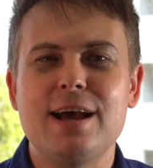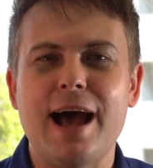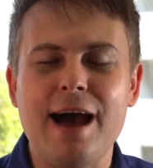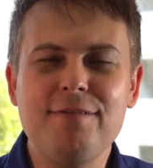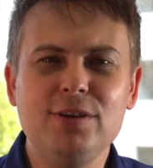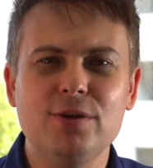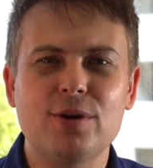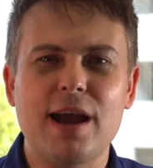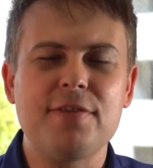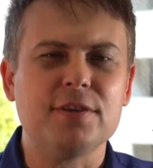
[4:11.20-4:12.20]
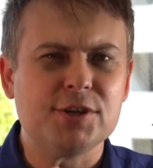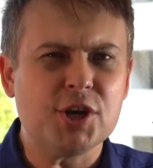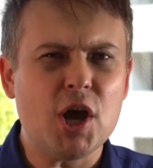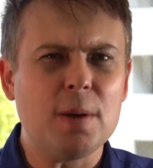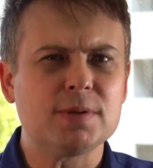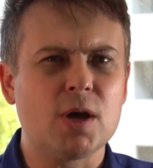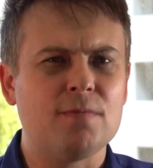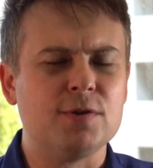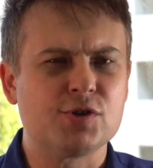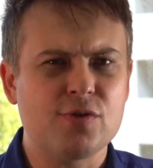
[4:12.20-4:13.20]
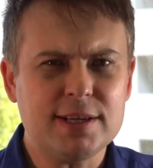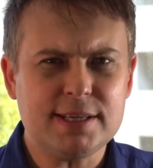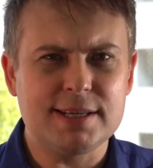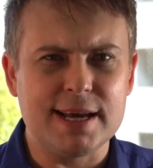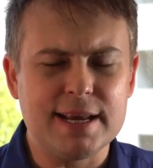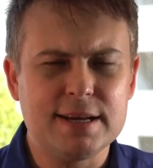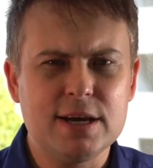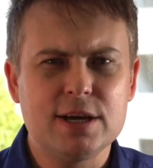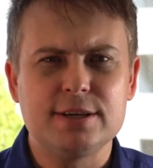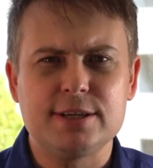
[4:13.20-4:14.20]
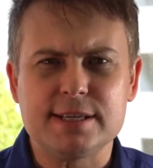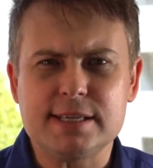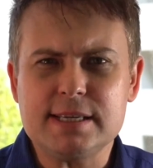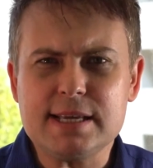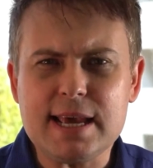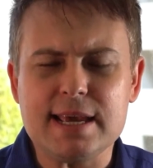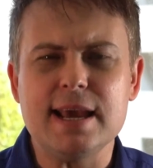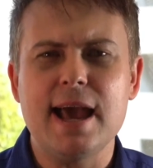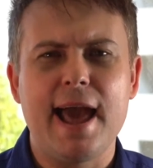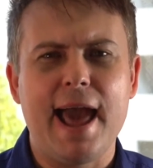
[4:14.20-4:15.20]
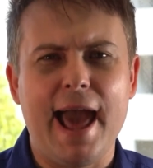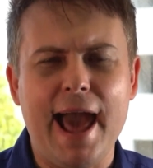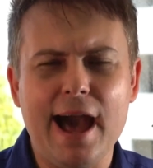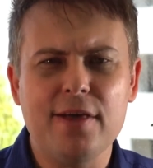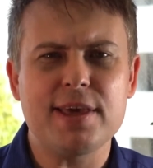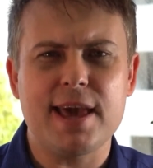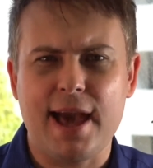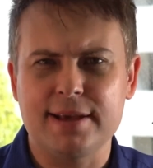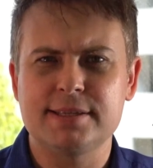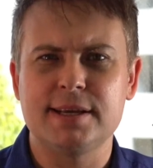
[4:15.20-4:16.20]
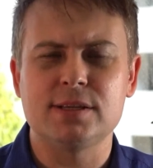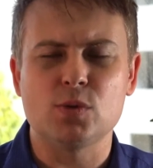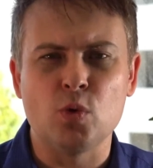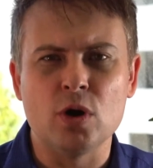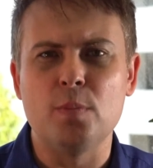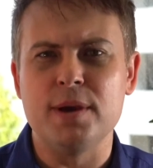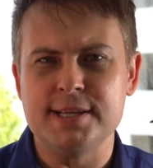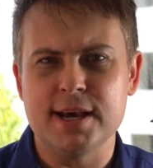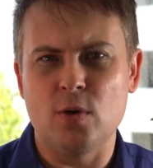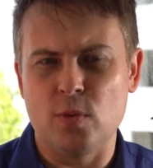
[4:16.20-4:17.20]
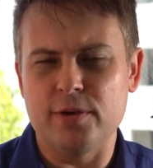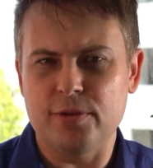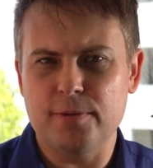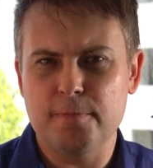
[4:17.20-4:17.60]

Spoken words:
have a look at the terms of the trust deed to see how the assets will be dealt with.